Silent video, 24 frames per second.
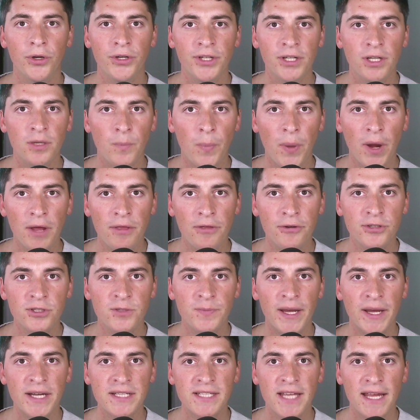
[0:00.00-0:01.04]
going to compare their
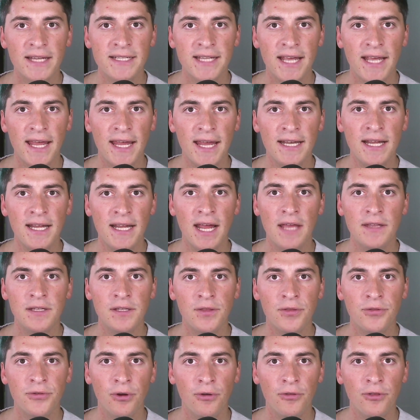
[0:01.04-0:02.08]
specs head to head and then
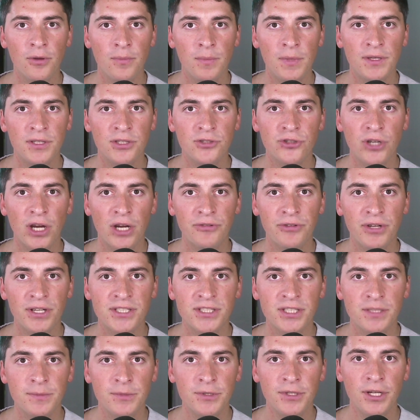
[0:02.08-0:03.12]
throw them in the drag race
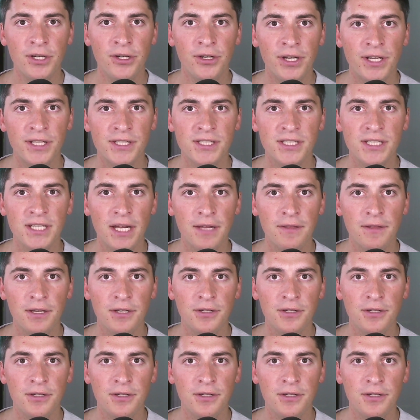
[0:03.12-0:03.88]
simulator and see how they